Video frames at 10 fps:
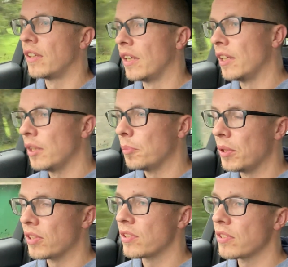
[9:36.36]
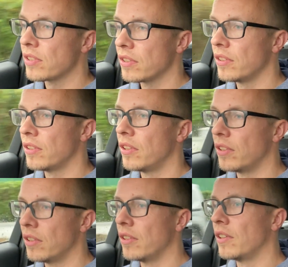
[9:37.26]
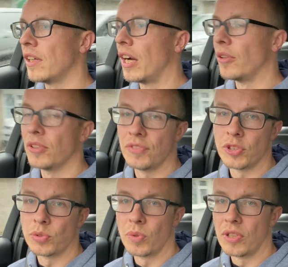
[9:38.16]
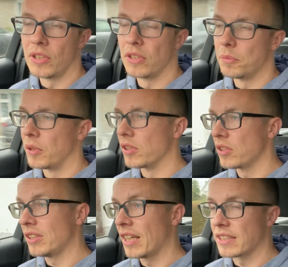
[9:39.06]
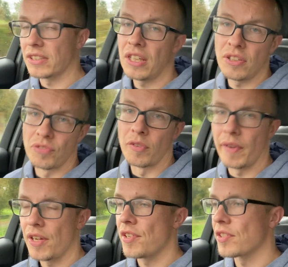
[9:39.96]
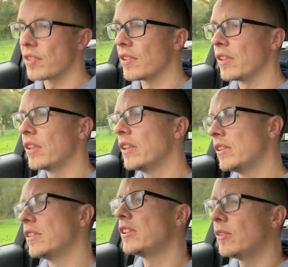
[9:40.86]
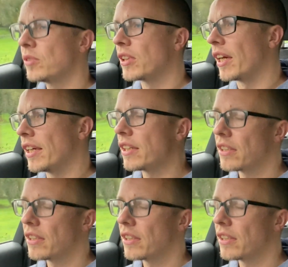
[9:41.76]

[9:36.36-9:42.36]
a little bit out of this world but yes information seems like